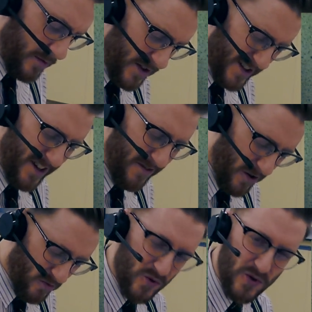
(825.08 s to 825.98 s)
is kind of our
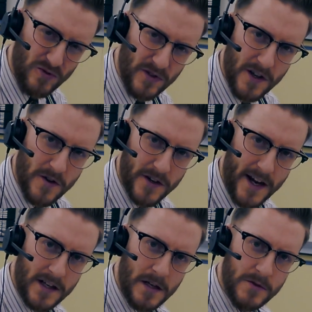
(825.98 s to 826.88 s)
rule in
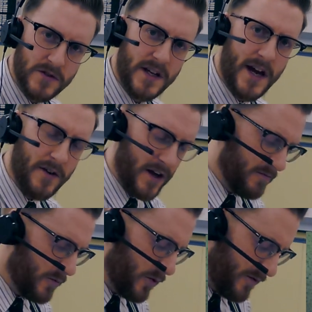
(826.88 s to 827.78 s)
organic chemistry. Cannot have more than